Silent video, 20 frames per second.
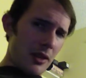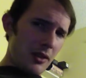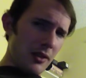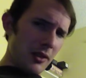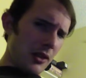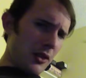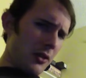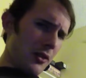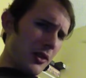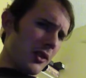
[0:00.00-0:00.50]

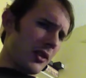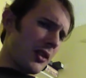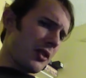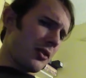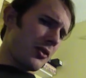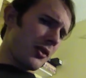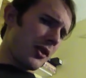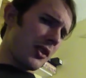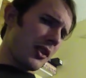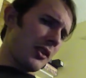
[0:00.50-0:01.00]
There's always an
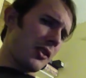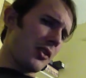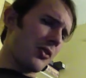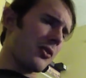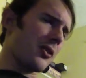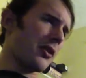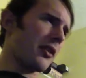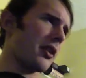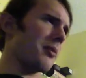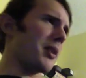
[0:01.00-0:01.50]
interesting
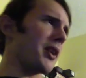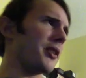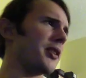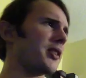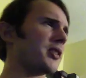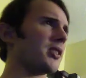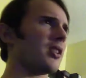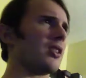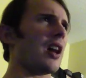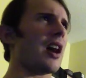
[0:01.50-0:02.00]
story about
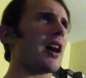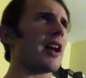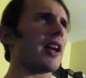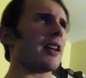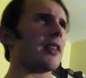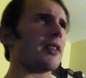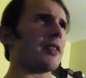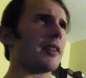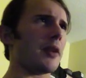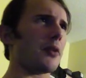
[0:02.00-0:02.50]
this
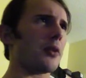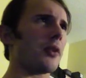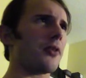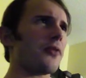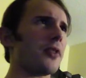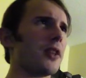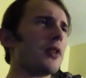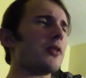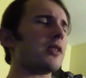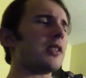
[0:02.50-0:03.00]
lion that
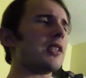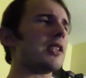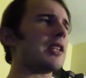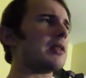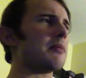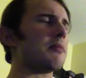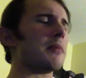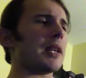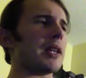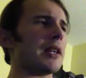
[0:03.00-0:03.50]
refused to
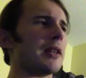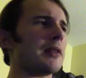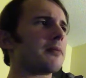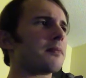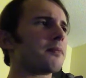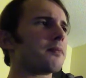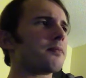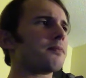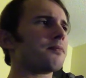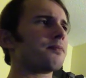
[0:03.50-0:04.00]
eat meat,
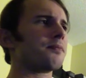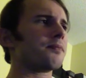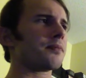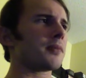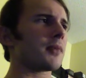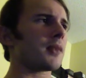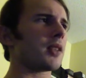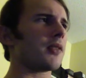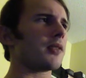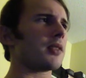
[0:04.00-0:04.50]

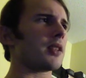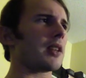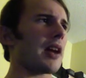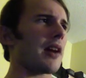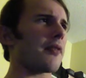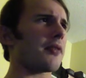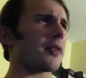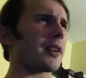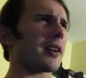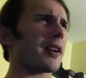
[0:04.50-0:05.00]
lived in
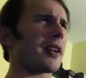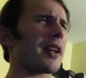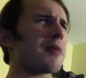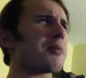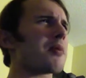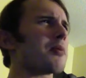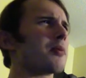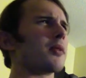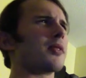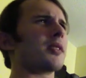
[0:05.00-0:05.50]
Africa. I can't
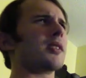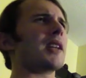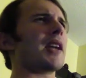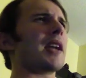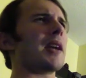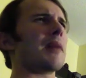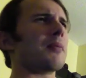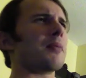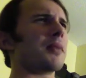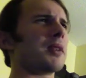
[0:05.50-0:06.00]
remember his
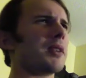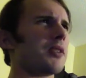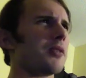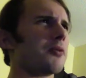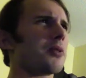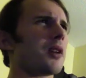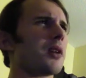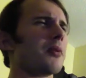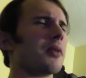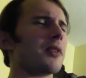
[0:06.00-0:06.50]
name, but you could
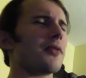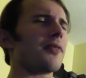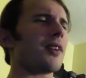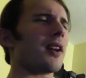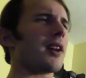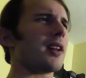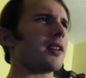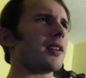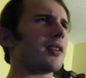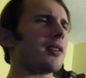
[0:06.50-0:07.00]
probably
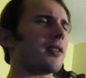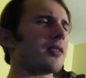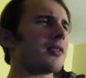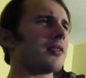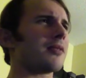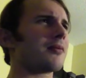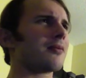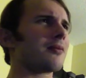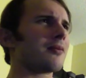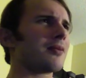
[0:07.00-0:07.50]
find it on
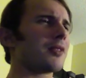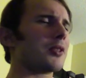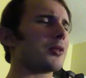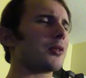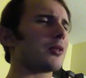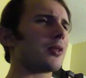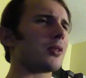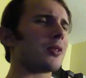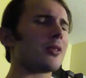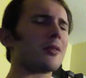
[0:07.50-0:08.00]

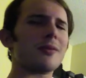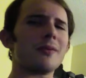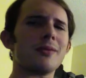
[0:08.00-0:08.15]
Google.